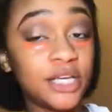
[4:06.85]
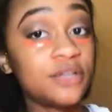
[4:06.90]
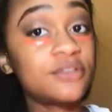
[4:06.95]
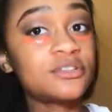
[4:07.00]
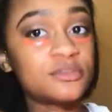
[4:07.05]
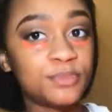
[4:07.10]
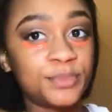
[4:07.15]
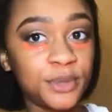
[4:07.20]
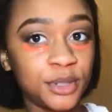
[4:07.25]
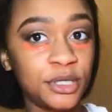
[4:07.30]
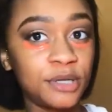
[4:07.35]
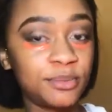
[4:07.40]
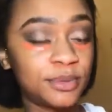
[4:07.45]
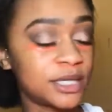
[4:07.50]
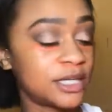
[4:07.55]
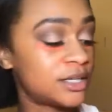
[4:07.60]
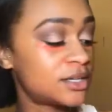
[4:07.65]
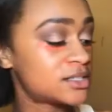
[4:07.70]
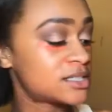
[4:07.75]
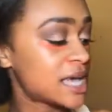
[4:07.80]
I use beauty
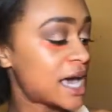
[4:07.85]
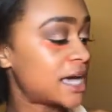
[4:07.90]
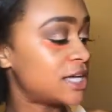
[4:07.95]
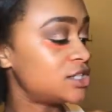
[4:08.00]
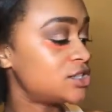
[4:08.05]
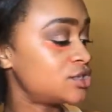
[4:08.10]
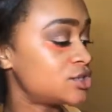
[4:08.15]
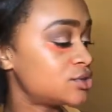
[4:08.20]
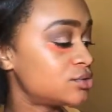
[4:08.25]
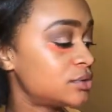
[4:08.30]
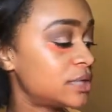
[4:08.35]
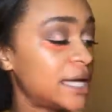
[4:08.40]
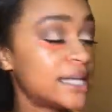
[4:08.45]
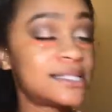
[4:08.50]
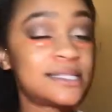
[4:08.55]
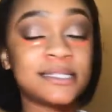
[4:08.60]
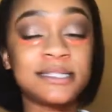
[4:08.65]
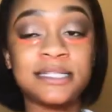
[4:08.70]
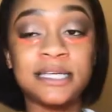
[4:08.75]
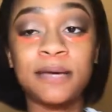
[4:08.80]
blenders, I do
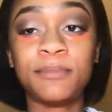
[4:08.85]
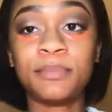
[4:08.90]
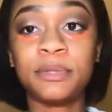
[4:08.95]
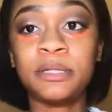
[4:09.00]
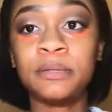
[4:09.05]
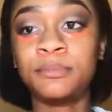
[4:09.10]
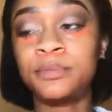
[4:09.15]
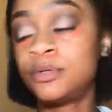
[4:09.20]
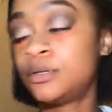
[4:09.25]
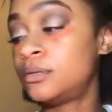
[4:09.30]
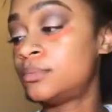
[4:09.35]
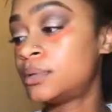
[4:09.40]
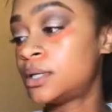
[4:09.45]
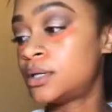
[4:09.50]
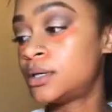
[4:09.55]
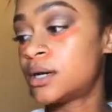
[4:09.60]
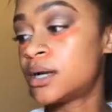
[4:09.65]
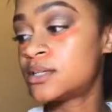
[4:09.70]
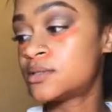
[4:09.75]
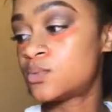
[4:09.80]
like to dampen the beauty
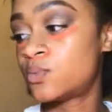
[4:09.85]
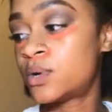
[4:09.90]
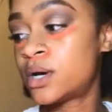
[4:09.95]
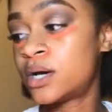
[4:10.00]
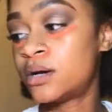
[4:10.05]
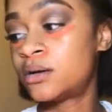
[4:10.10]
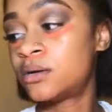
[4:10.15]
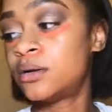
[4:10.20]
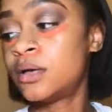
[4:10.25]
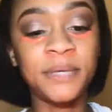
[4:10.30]
blender as well,